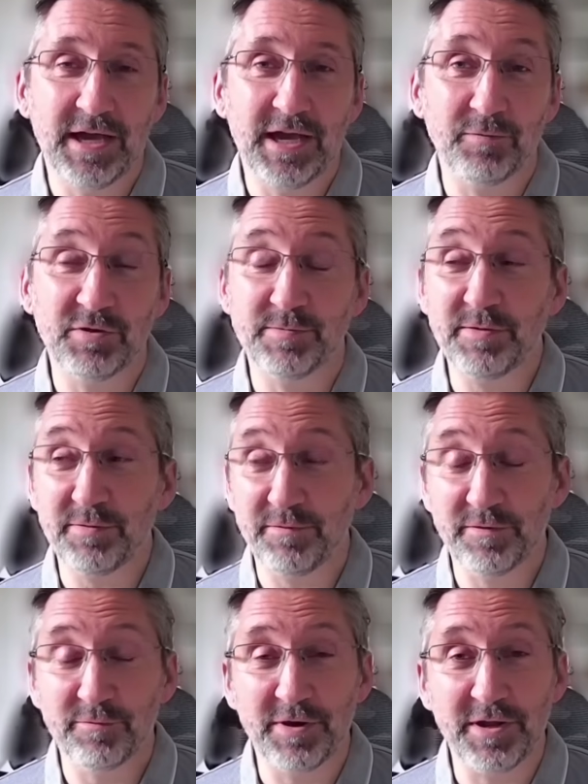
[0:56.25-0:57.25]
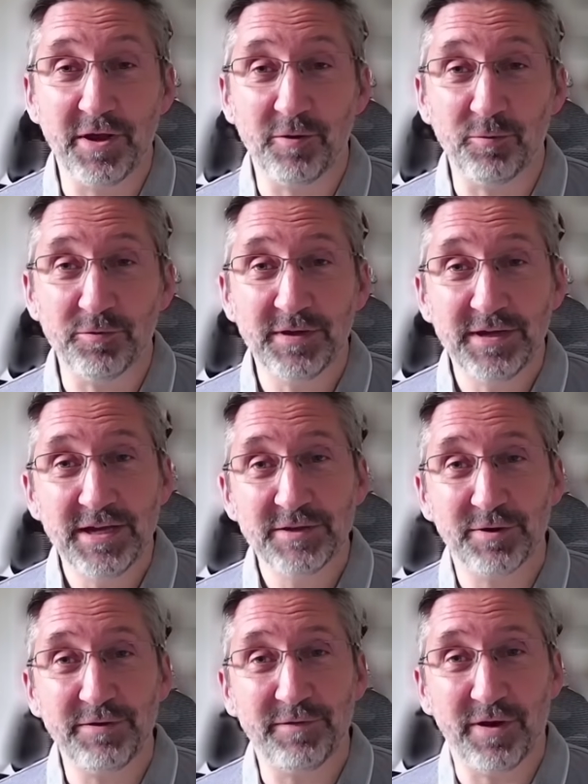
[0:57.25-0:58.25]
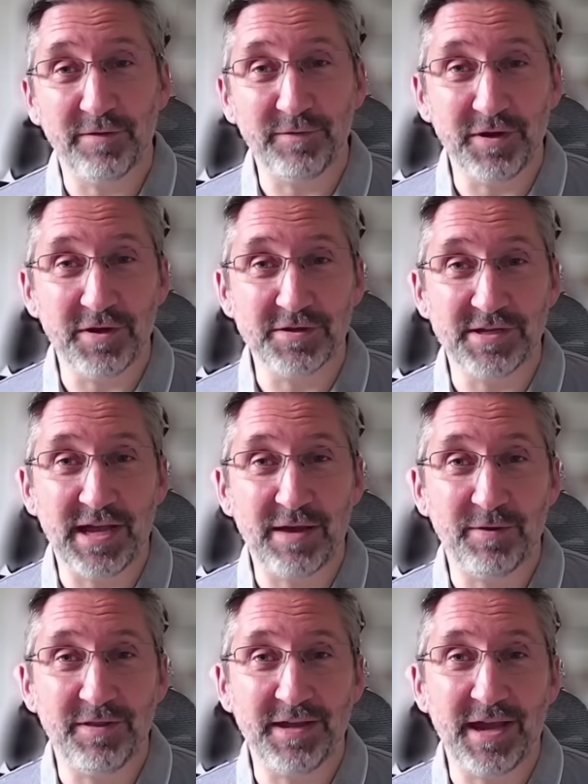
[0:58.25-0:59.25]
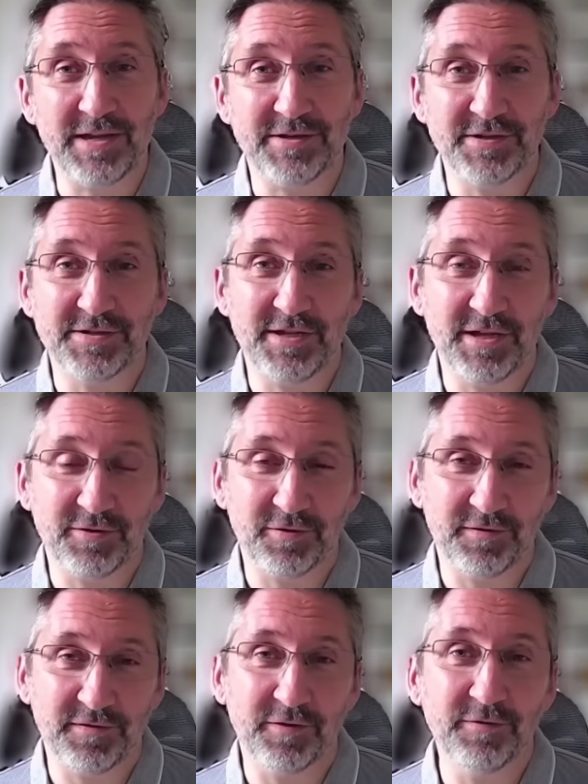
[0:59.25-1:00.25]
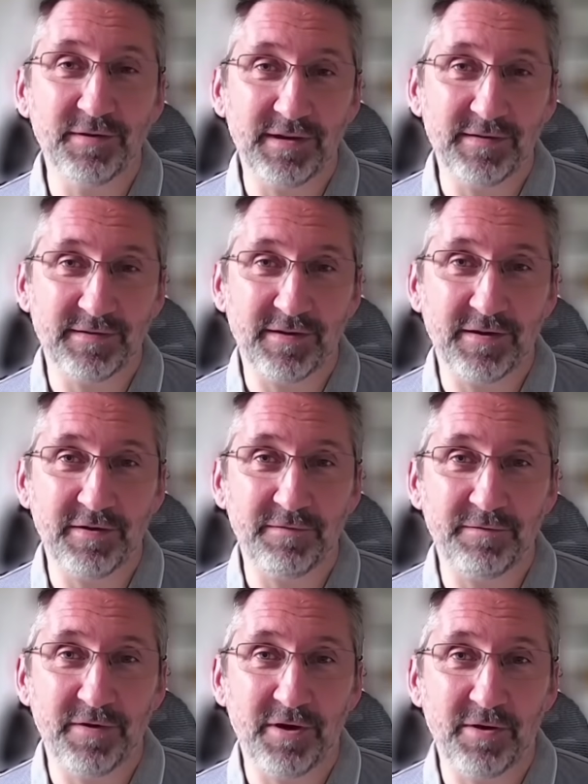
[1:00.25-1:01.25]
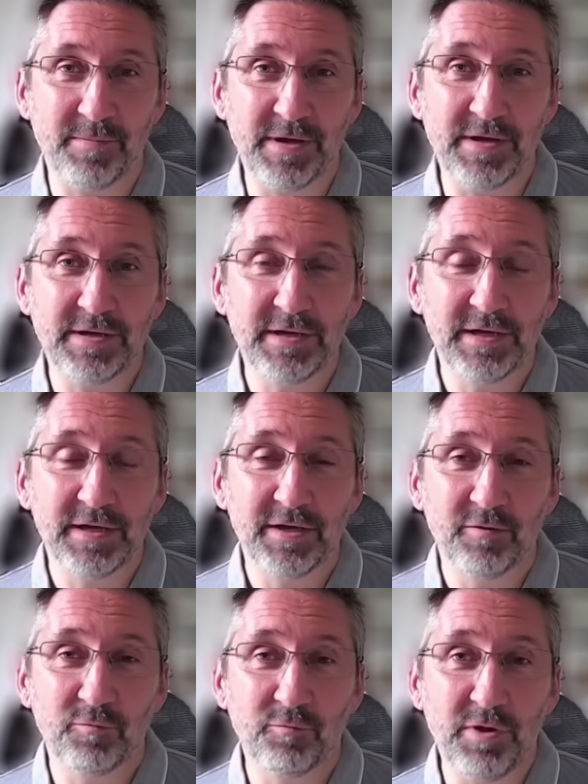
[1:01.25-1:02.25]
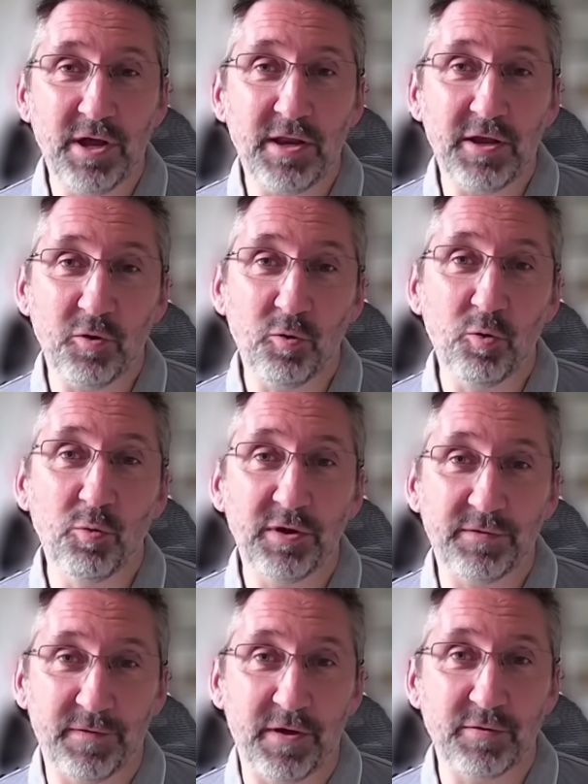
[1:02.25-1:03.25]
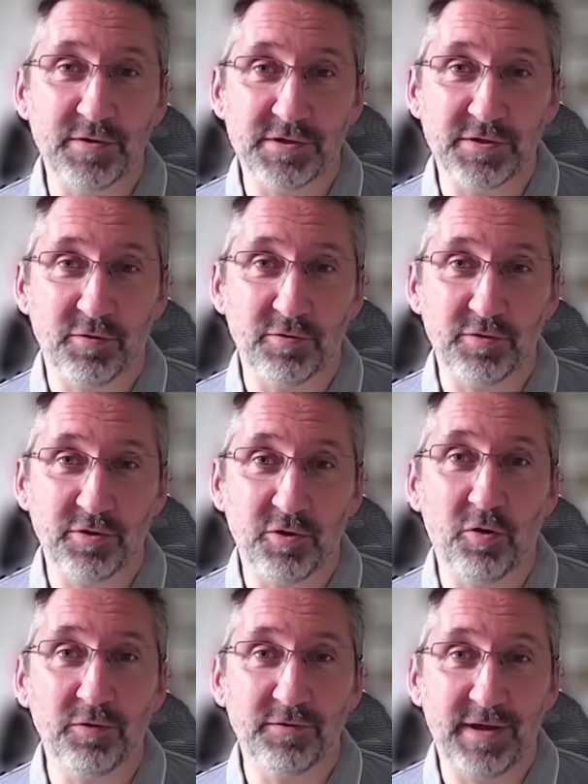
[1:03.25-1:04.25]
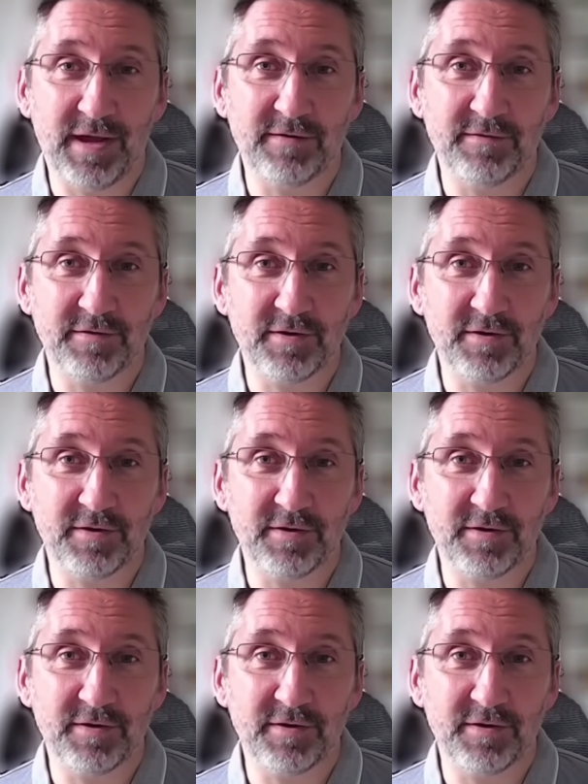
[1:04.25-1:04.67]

which makes me feel really old. 25 years now in the agency and consulting side of pharma, really always focused on content and